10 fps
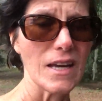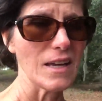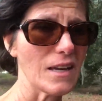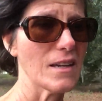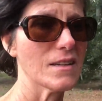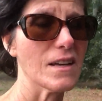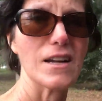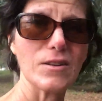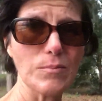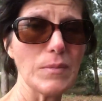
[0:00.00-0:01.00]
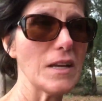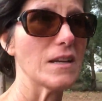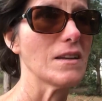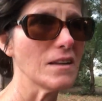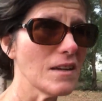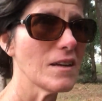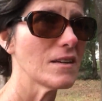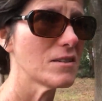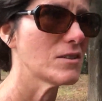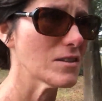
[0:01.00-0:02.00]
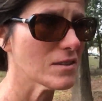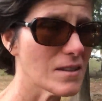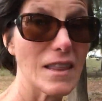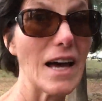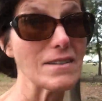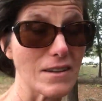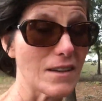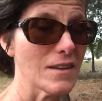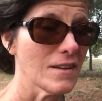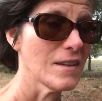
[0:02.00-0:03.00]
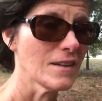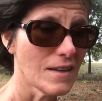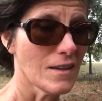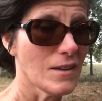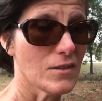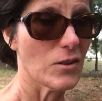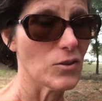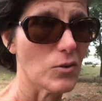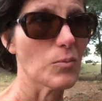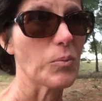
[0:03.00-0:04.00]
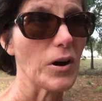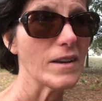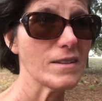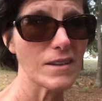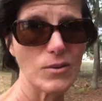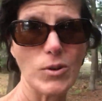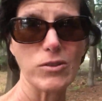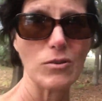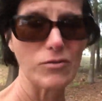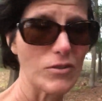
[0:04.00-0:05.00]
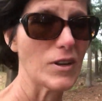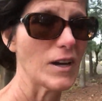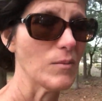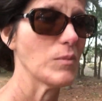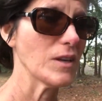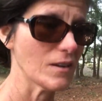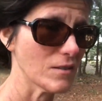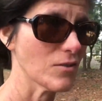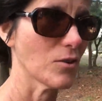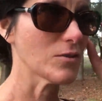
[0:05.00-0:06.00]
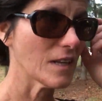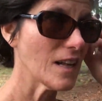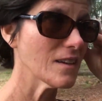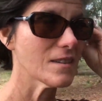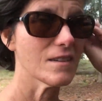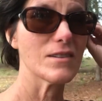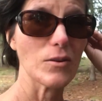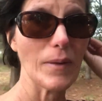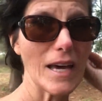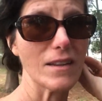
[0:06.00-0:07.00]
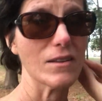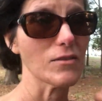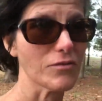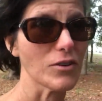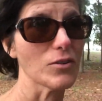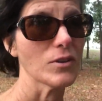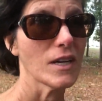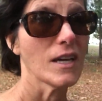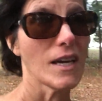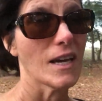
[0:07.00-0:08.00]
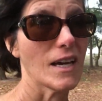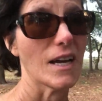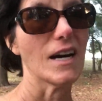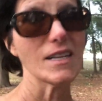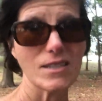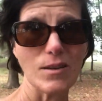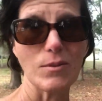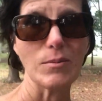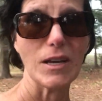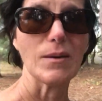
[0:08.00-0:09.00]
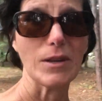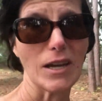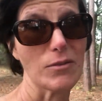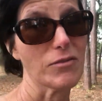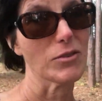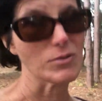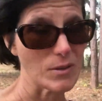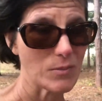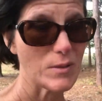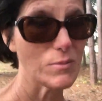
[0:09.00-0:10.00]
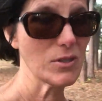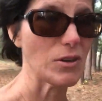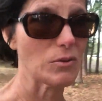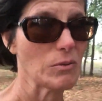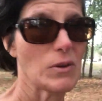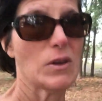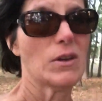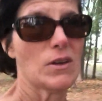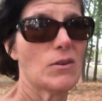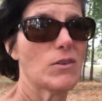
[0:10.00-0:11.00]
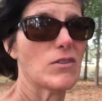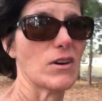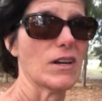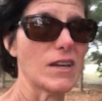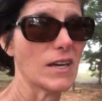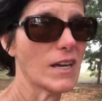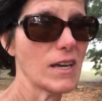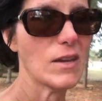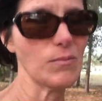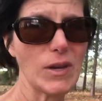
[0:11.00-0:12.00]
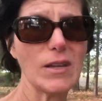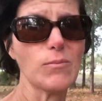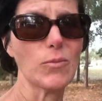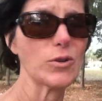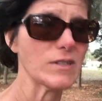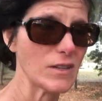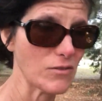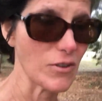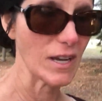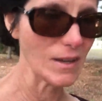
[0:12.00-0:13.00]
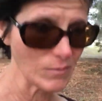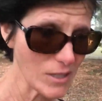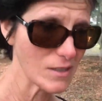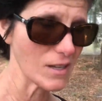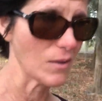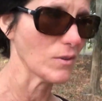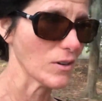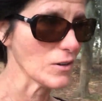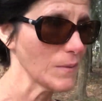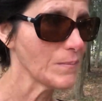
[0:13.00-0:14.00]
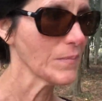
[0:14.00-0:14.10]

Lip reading: and got admitted just last night. So Brian stayed with her overnight because, of course, Alex is still battling the flu. And I seem to be coming down with flu symptoms. So we thought it made more sense for him to stay with her.